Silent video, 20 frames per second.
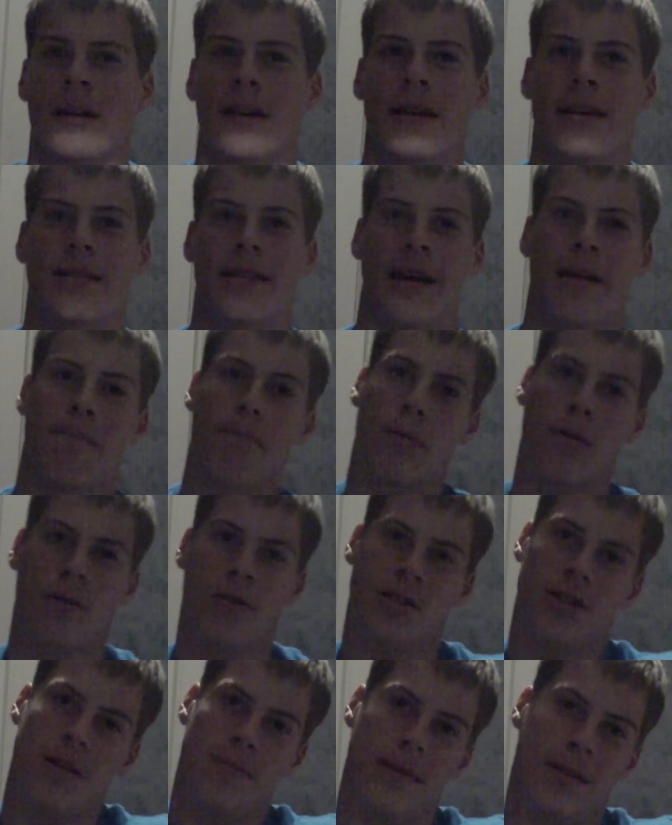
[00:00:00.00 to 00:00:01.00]
It's like
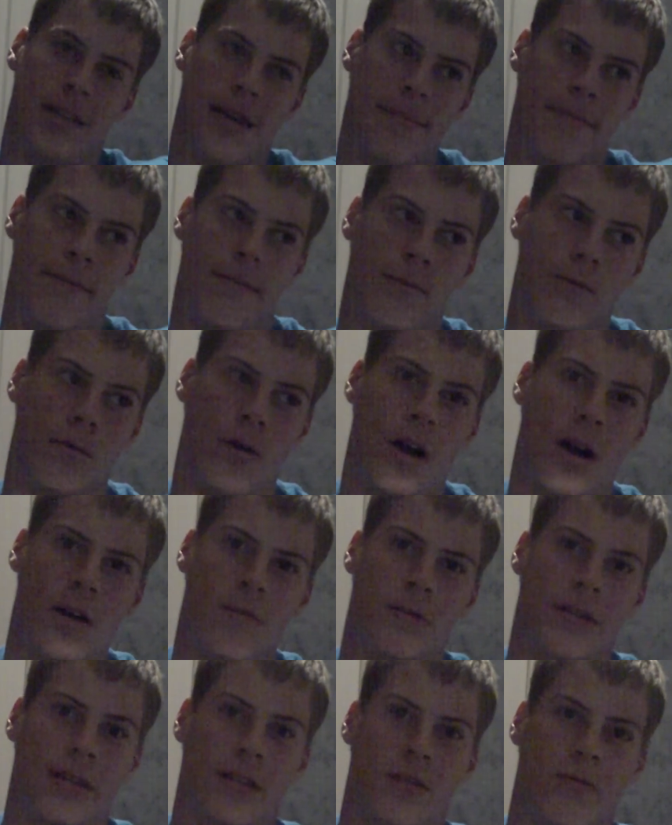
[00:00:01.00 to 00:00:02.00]
perched up on top of a
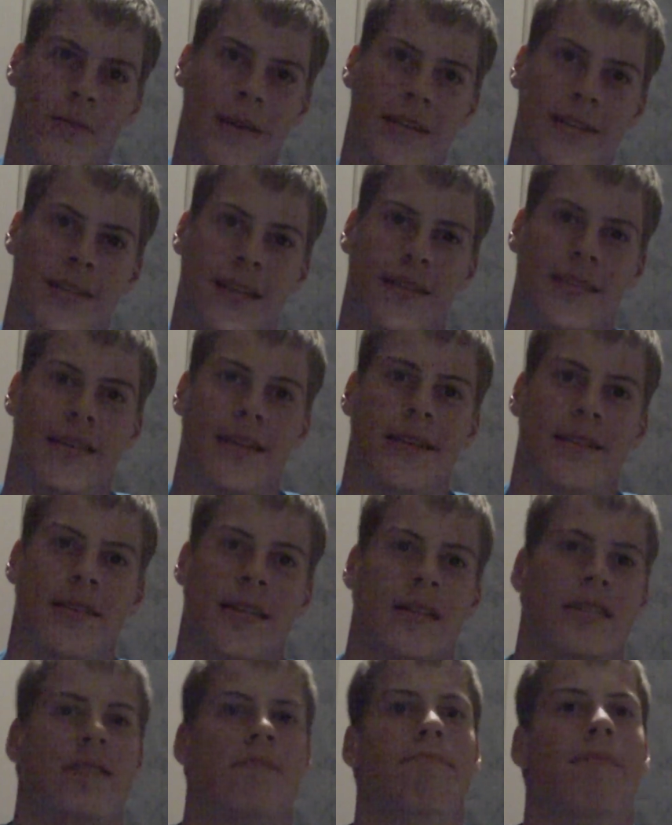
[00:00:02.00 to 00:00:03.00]
rock with its wings like this and its